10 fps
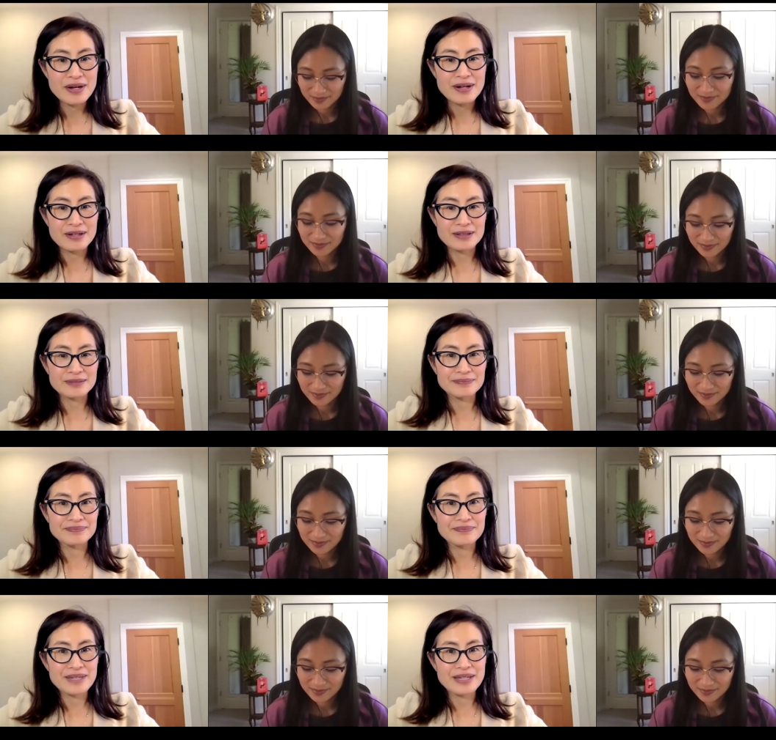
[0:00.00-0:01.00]
Speaker 1: Um,
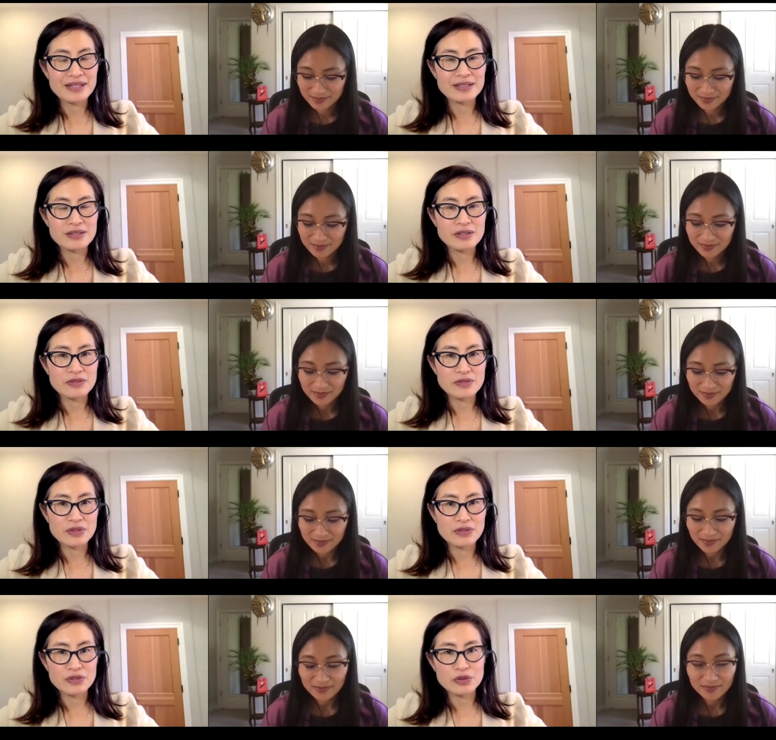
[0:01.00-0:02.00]
and there are very
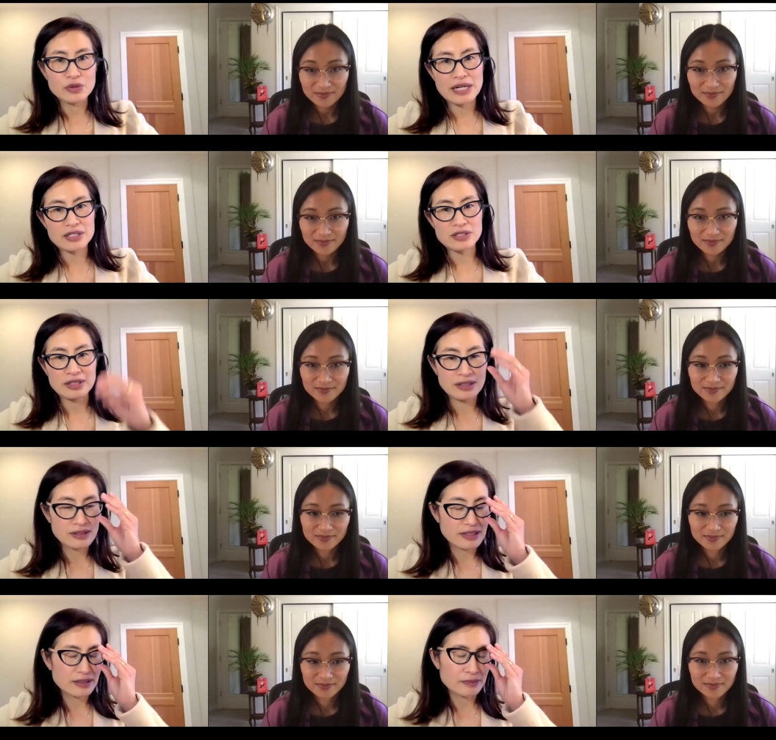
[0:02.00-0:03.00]
few who actually,
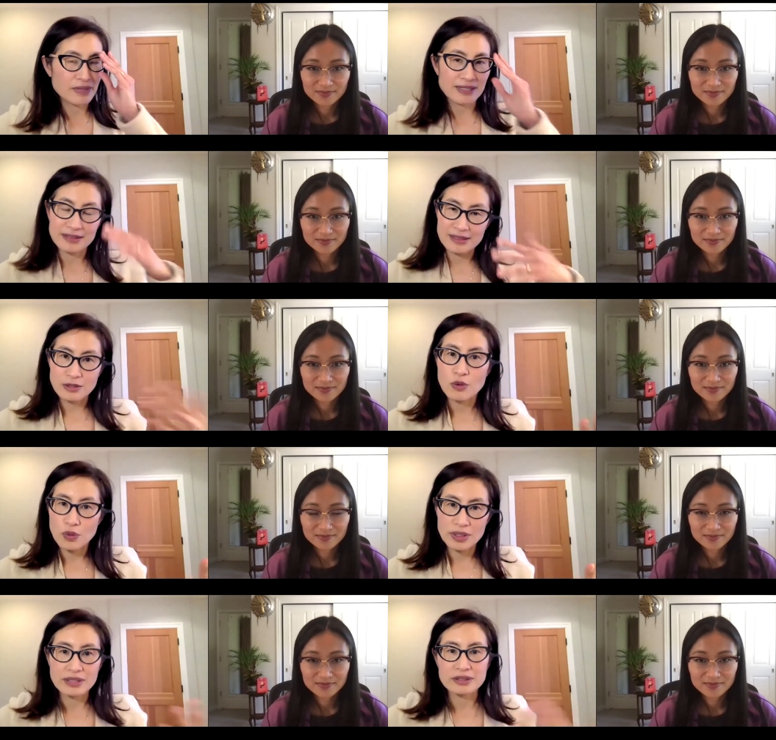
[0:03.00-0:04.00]
um, at least
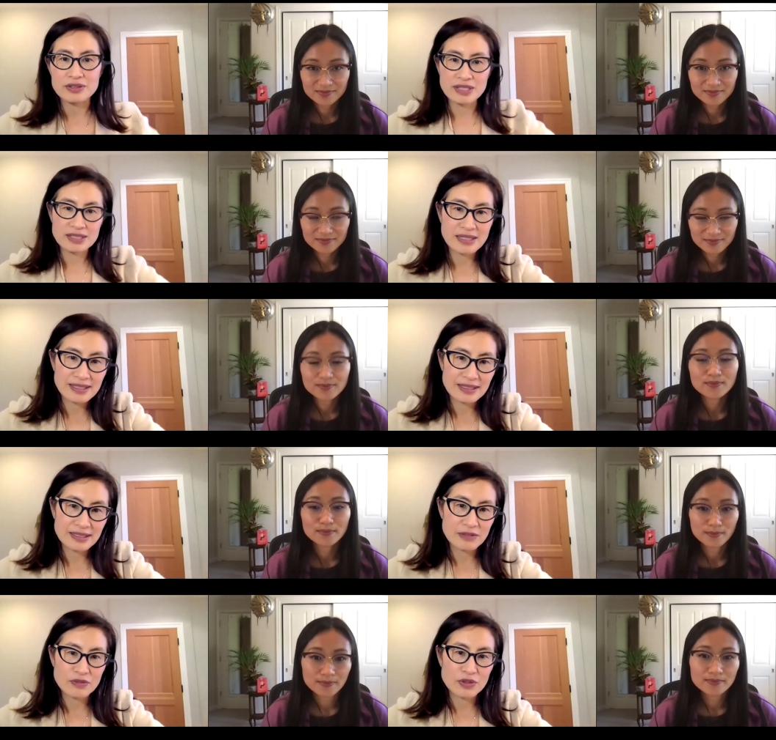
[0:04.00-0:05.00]
according to the study,
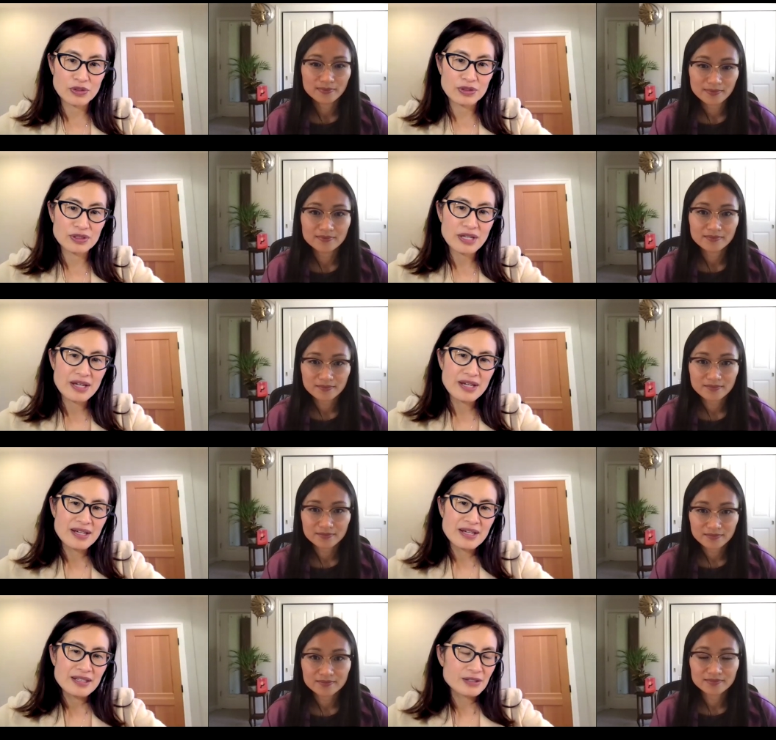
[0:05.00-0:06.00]
convert.
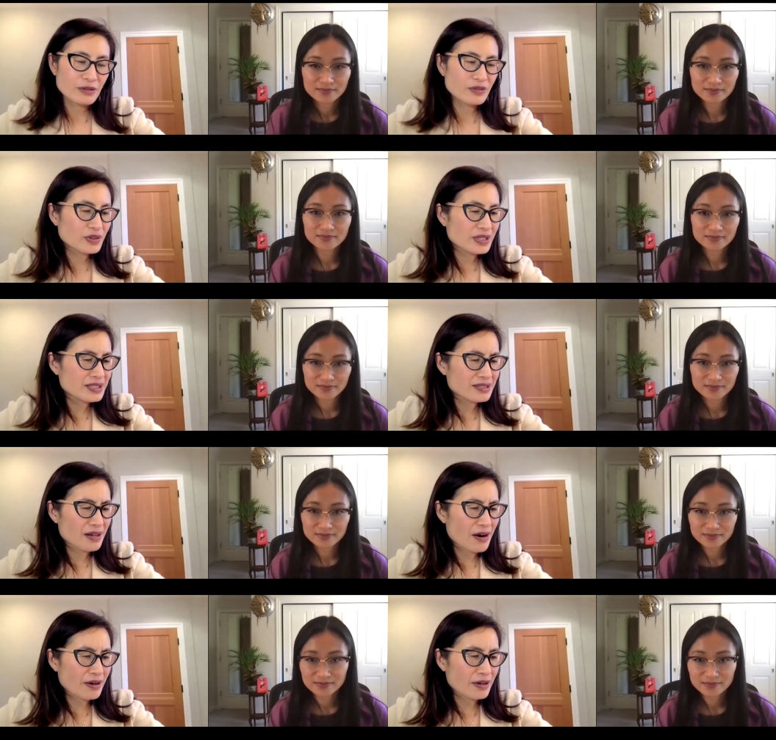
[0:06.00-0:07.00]
So if you can just
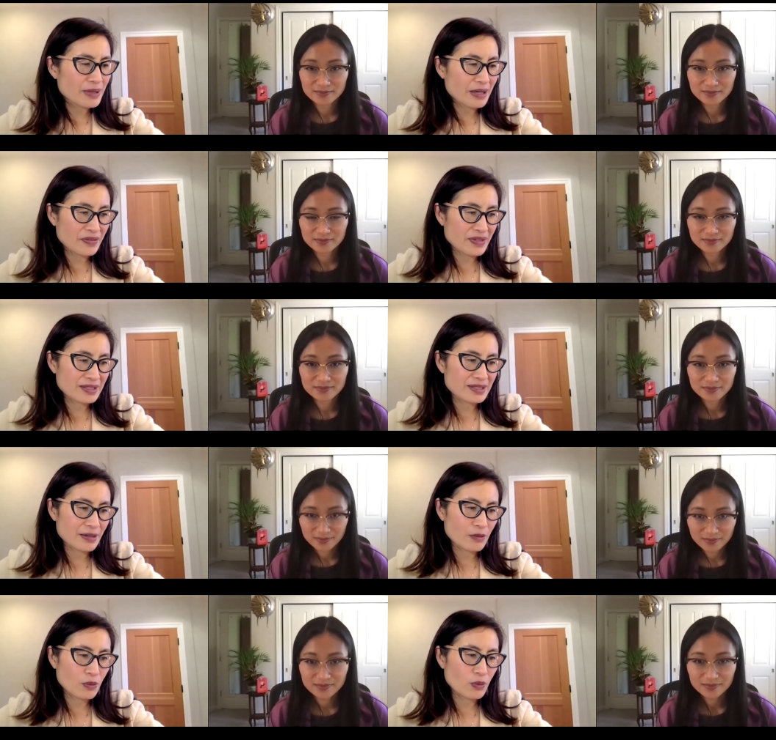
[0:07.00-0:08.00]
talk about this, like
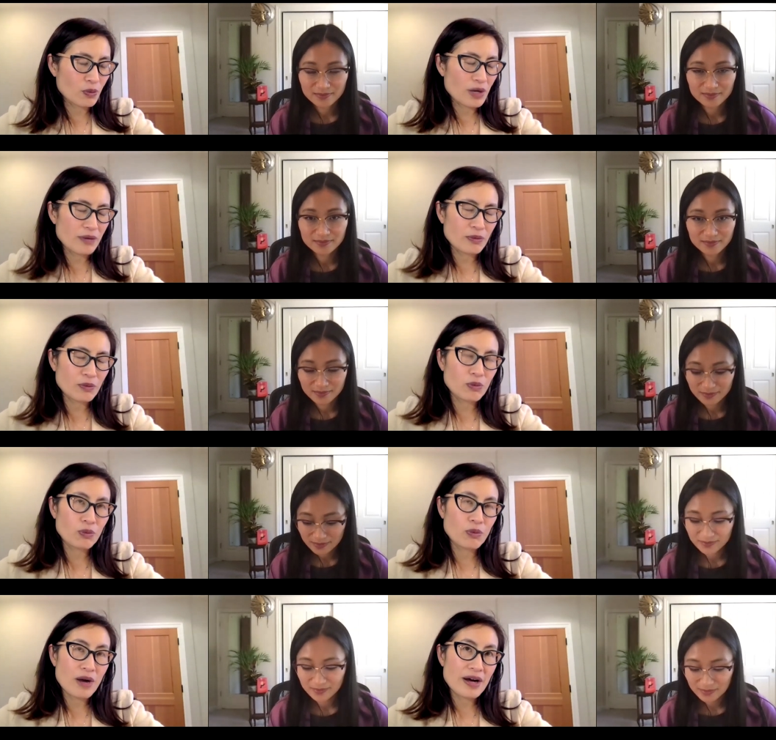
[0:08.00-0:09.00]
uh,
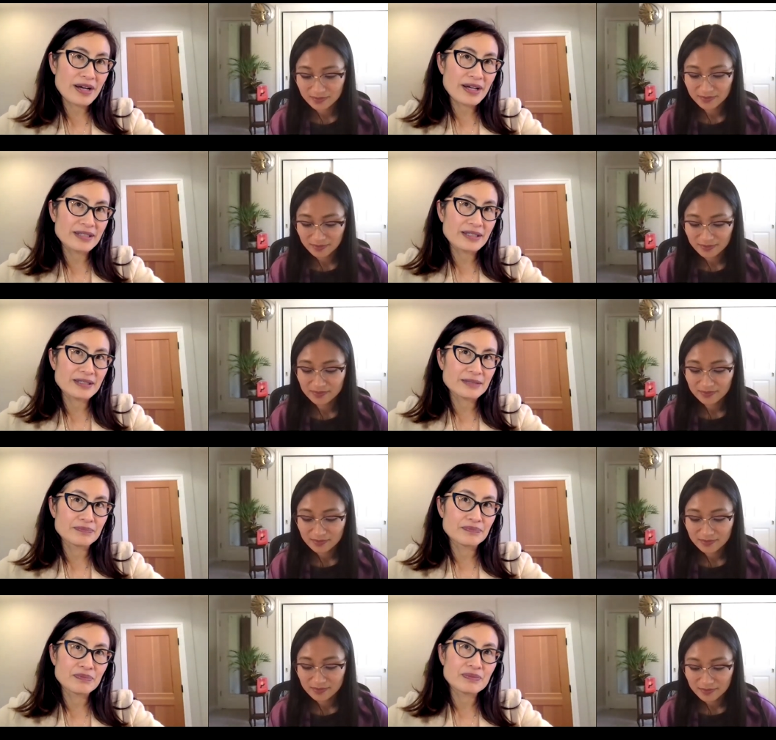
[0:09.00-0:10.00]
why, um,
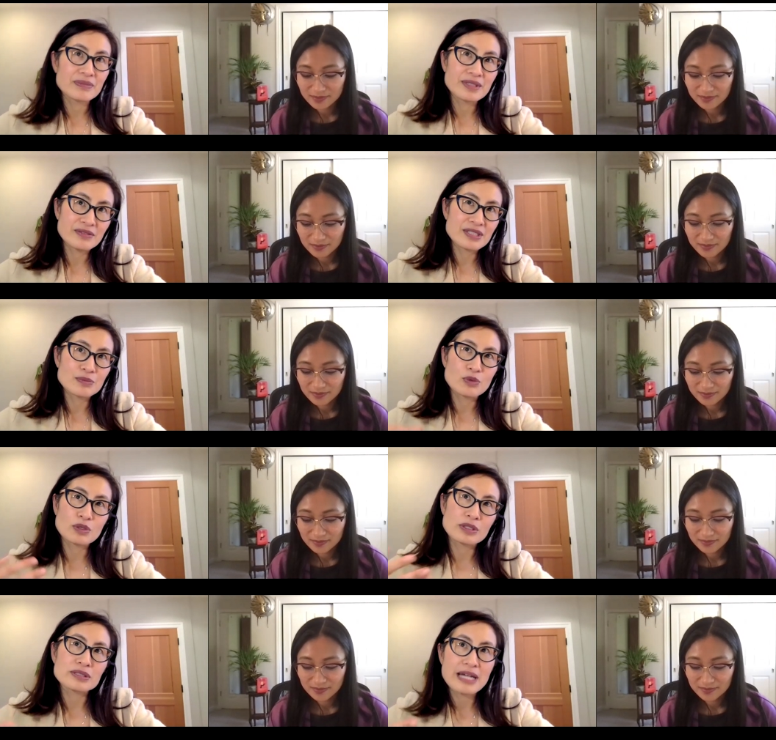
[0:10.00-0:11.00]
give us
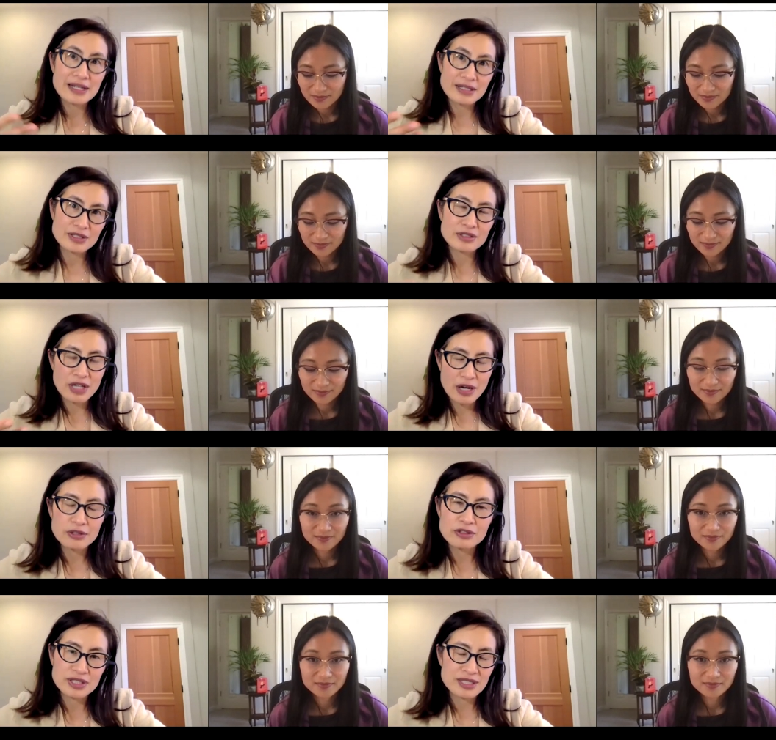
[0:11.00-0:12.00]
more texture to
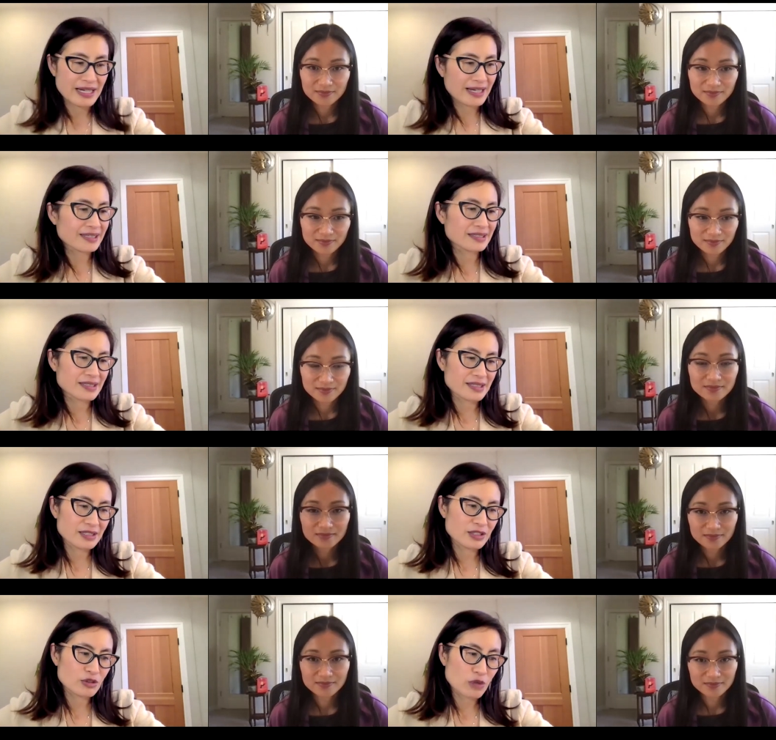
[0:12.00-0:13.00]
understand this
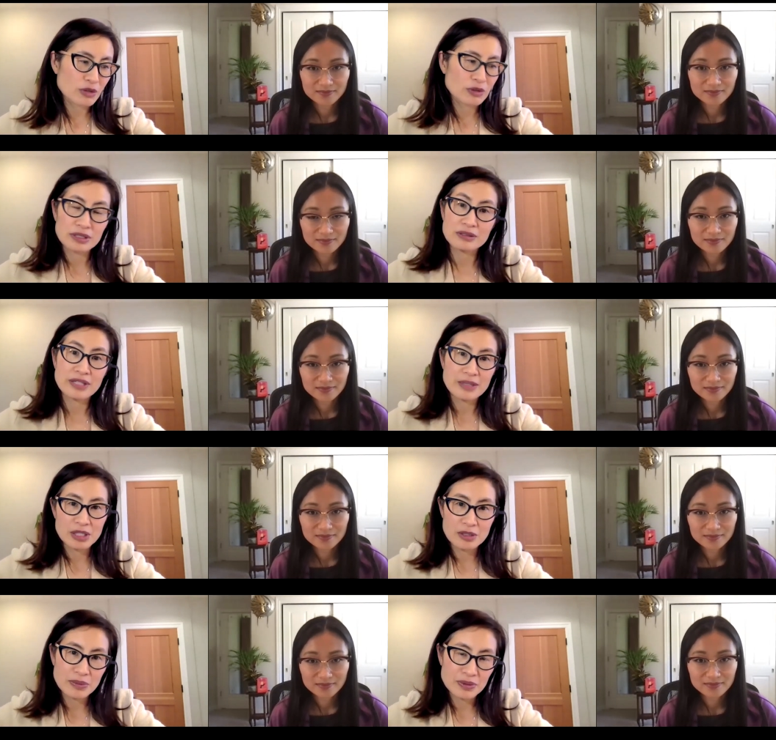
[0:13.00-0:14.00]
struggle in claiming a
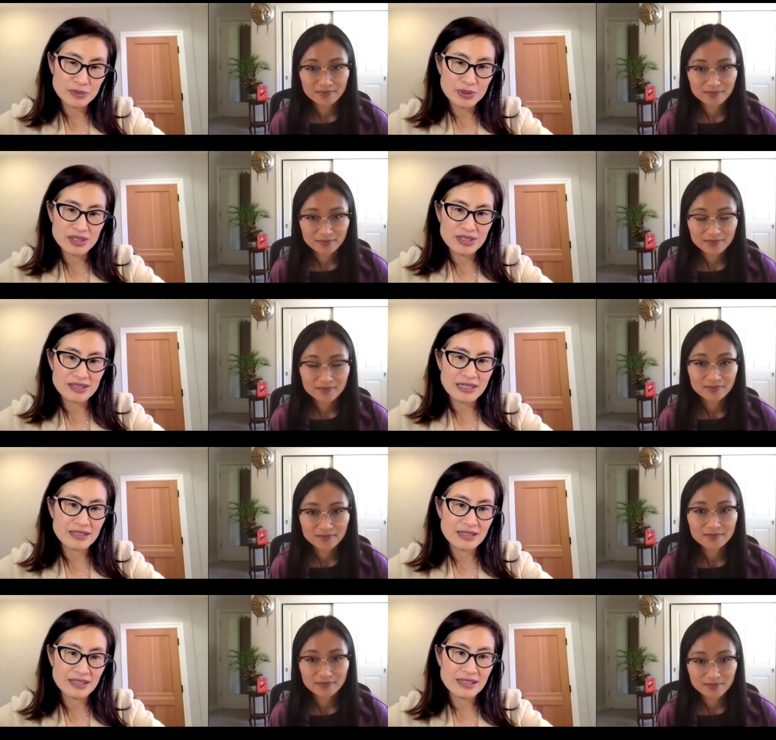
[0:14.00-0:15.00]
Buddhist
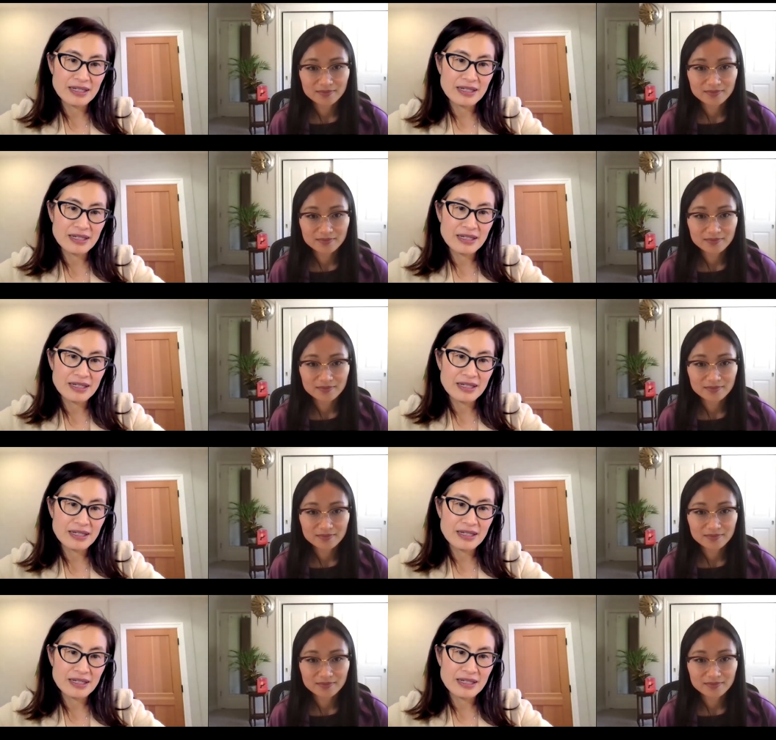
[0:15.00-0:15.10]
identity